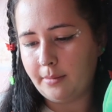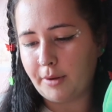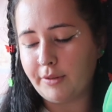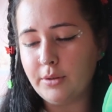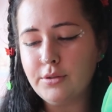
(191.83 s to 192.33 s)
My
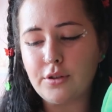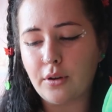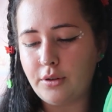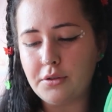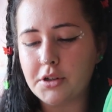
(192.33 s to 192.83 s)
Reels
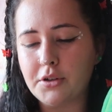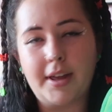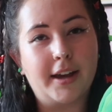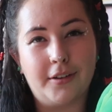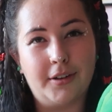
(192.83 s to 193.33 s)
don't usually do
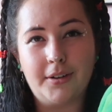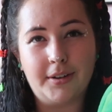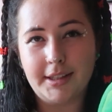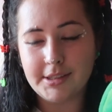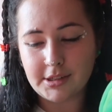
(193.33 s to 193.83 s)
that good
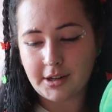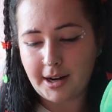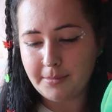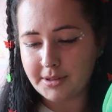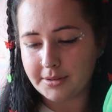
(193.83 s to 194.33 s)
on
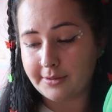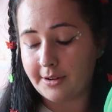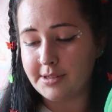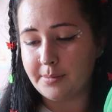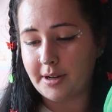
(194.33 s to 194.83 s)
Instagram, so I was
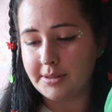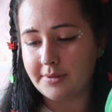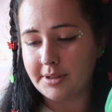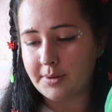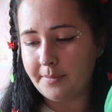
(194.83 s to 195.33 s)
very surprised with
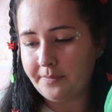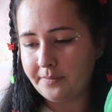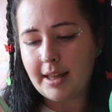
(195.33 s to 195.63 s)
this one.